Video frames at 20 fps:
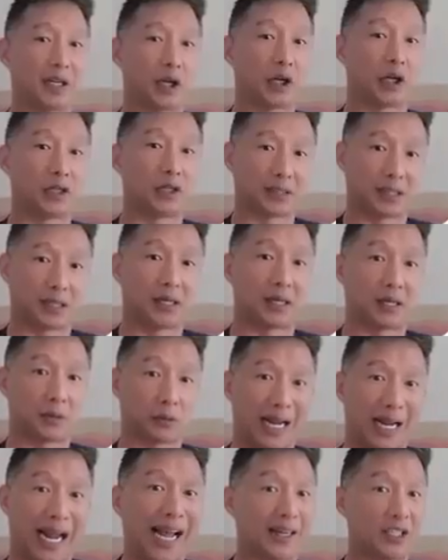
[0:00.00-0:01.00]
the Earth
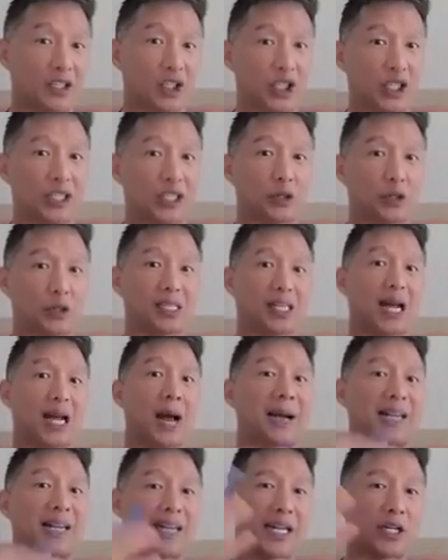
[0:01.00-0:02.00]
energy. So it's a
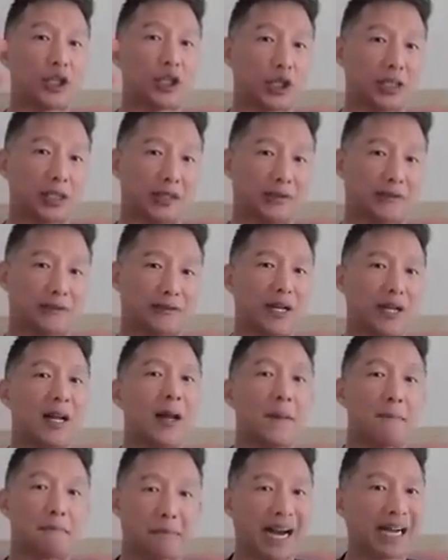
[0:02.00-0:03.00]
combination of
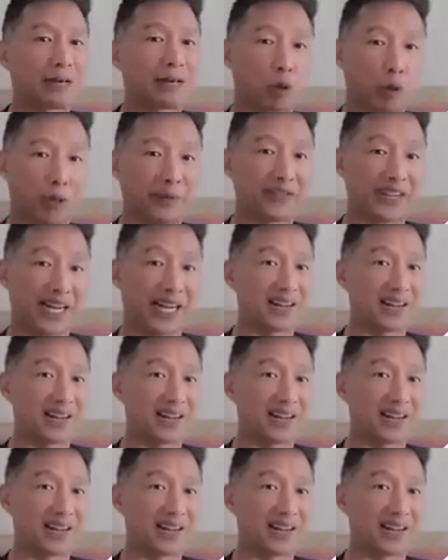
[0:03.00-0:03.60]
microwave